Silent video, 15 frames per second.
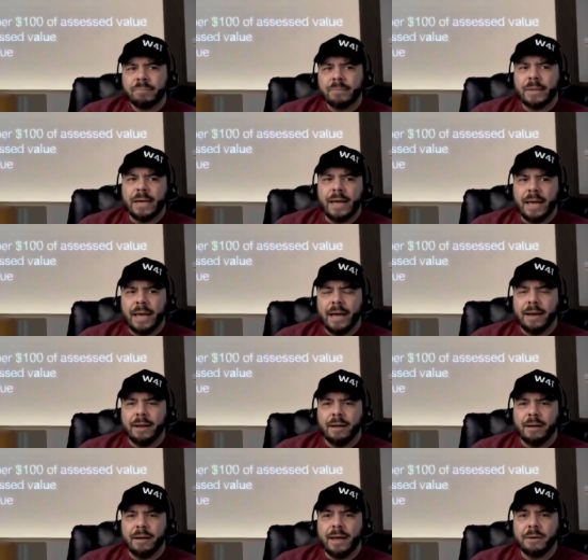And
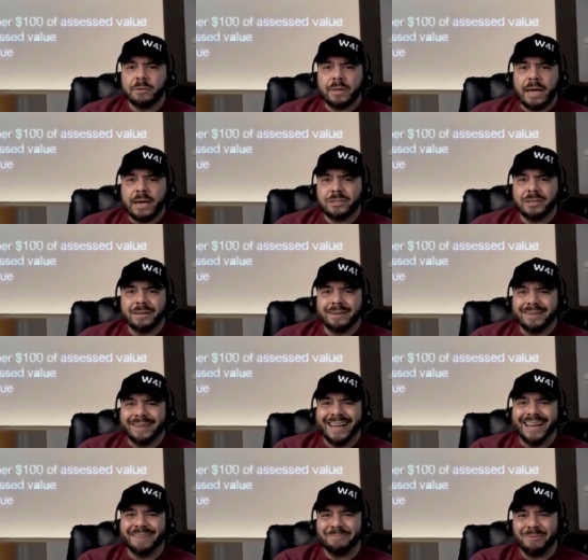I was actually,
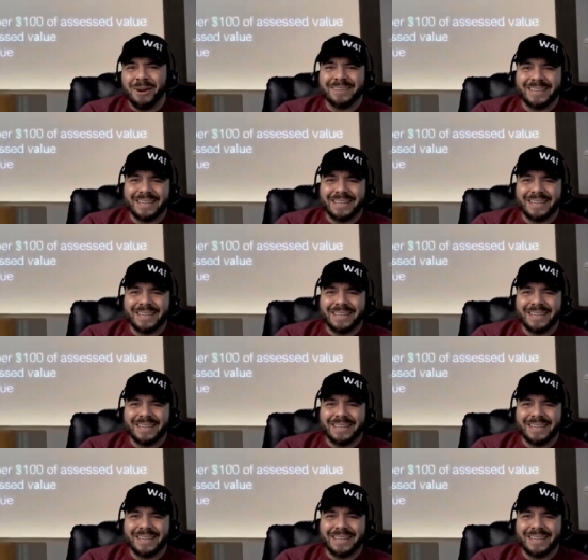I brought this